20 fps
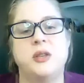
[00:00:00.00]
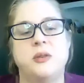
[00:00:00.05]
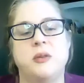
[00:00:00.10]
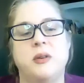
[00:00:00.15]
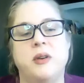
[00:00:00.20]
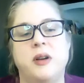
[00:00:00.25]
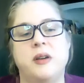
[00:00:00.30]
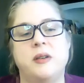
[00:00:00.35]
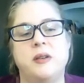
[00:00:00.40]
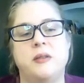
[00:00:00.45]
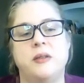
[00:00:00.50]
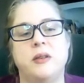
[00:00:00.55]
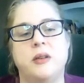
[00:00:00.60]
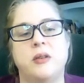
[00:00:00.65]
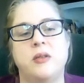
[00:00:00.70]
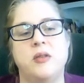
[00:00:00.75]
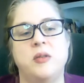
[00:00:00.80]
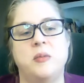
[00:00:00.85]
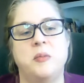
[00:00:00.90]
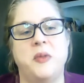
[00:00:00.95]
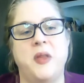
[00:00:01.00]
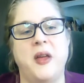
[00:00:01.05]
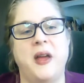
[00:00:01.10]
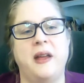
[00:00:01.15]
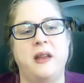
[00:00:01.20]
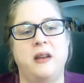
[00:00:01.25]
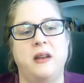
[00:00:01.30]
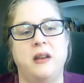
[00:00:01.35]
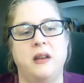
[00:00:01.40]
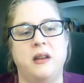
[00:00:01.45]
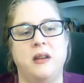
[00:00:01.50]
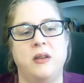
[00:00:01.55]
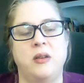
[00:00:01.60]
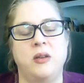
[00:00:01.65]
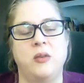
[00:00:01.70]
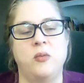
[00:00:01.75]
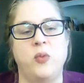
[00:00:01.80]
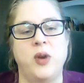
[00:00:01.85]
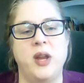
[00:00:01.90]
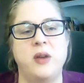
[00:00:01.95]
throw out, Coop, that
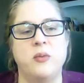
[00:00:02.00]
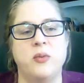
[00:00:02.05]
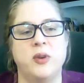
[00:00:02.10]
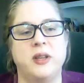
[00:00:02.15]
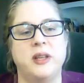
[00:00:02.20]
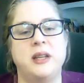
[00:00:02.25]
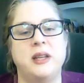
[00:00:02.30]
we really